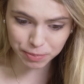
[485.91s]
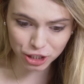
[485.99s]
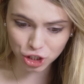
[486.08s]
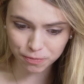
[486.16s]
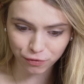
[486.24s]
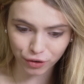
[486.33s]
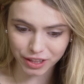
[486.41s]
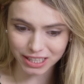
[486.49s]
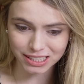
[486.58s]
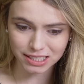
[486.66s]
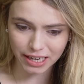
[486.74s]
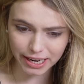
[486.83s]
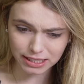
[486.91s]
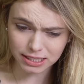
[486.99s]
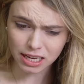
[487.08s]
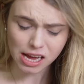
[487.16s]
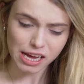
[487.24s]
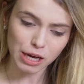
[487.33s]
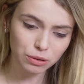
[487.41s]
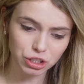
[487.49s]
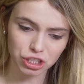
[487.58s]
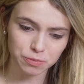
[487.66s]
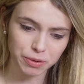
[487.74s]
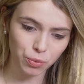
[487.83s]
bishop for this knight, it would
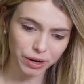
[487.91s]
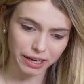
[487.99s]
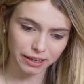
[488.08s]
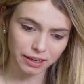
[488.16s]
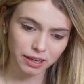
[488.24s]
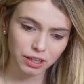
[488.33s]
just be winning.